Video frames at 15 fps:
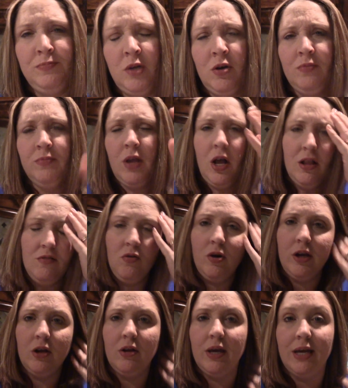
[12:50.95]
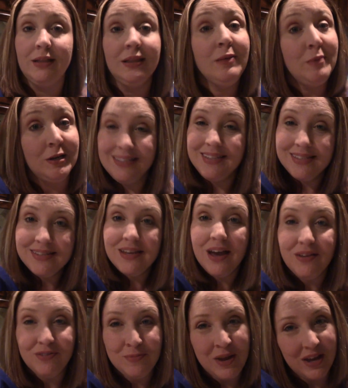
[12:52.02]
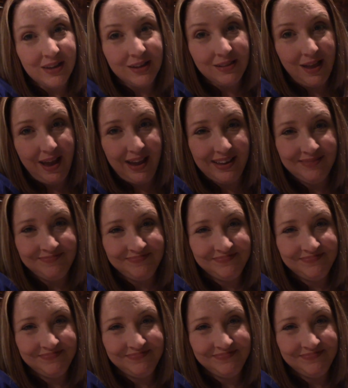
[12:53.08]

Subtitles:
No, olive oil and lemon. This is tough, I'm not gonna lie.